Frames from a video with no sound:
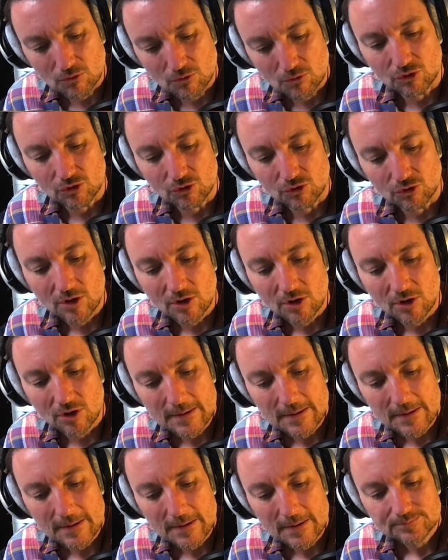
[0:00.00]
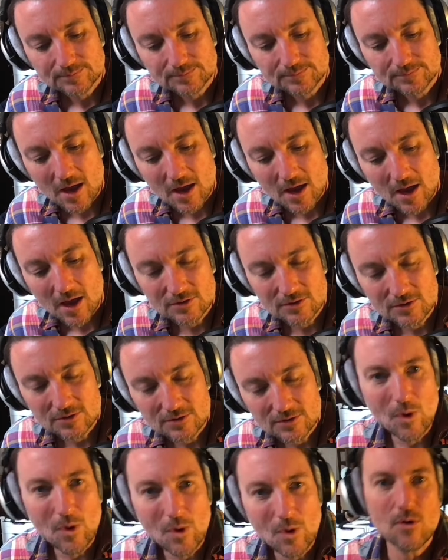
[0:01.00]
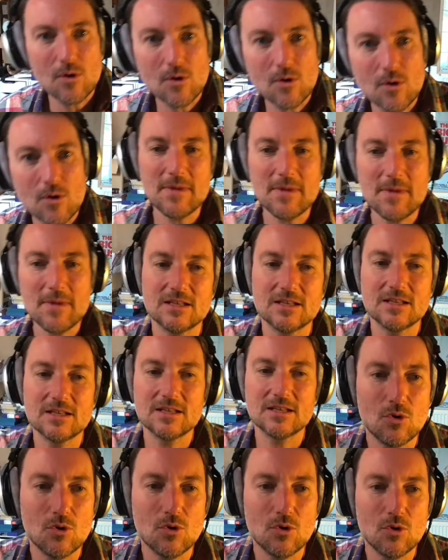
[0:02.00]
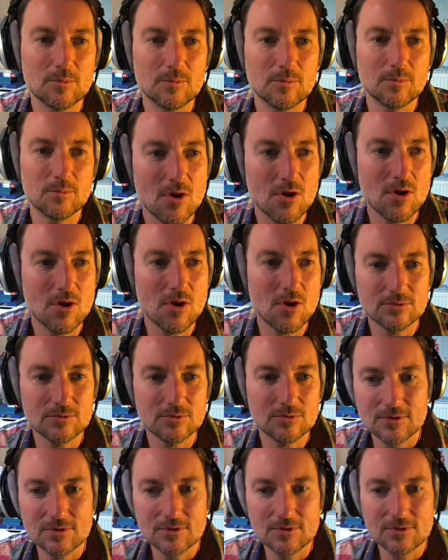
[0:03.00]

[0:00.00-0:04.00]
And I thought, wow, I'm actually more pro the royal family than